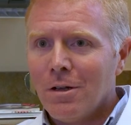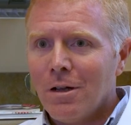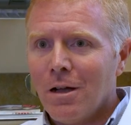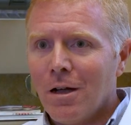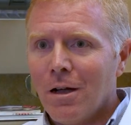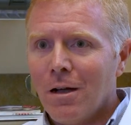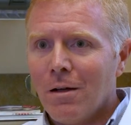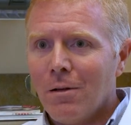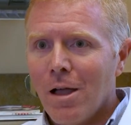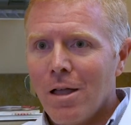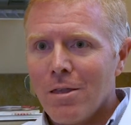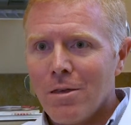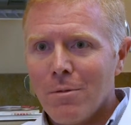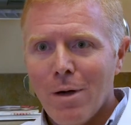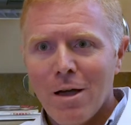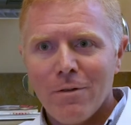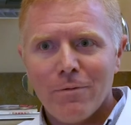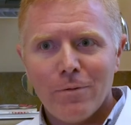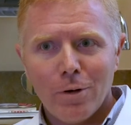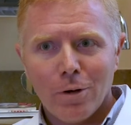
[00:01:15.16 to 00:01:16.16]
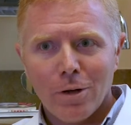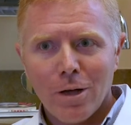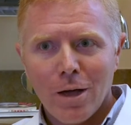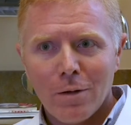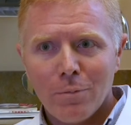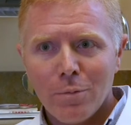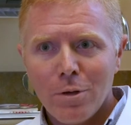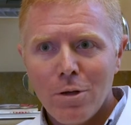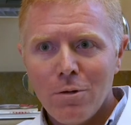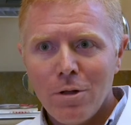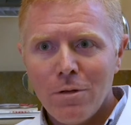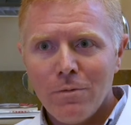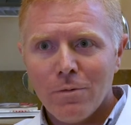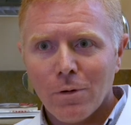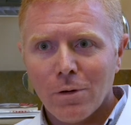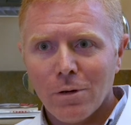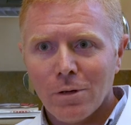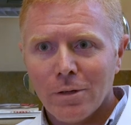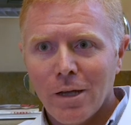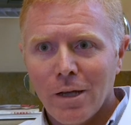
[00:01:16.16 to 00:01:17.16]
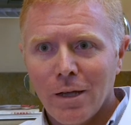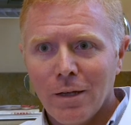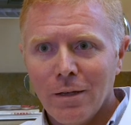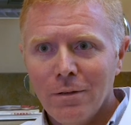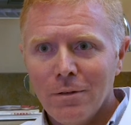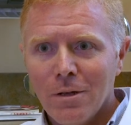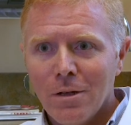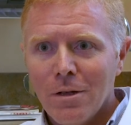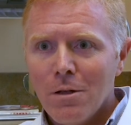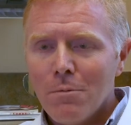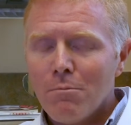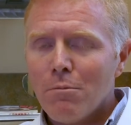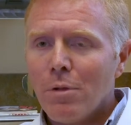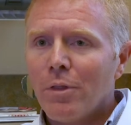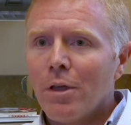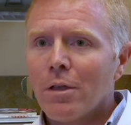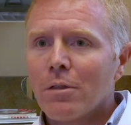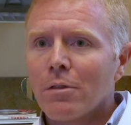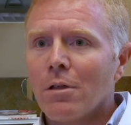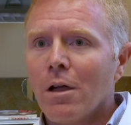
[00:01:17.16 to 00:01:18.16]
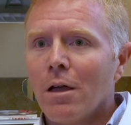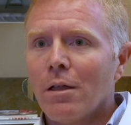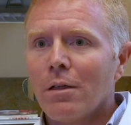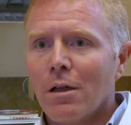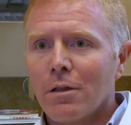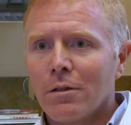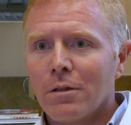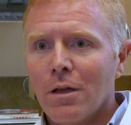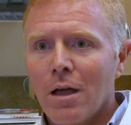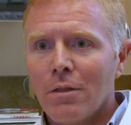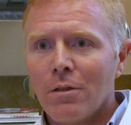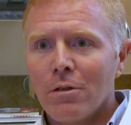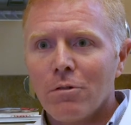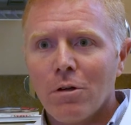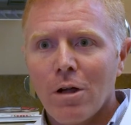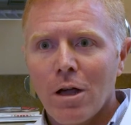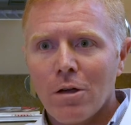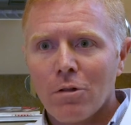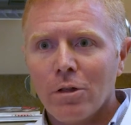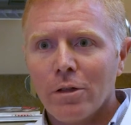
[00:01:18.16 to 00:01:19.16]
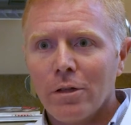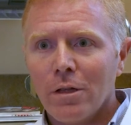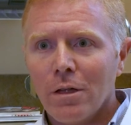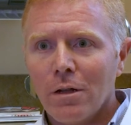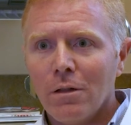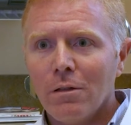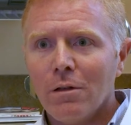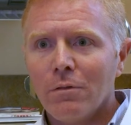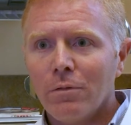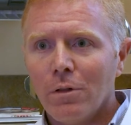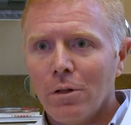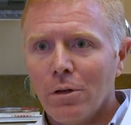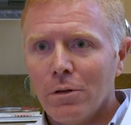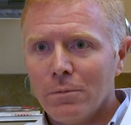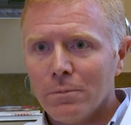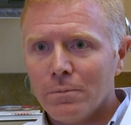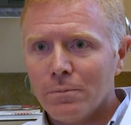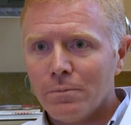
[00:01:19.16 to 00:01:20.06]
uh, and you might feel kind of puny for a day, but that's not a sign that you're actually getting the flu.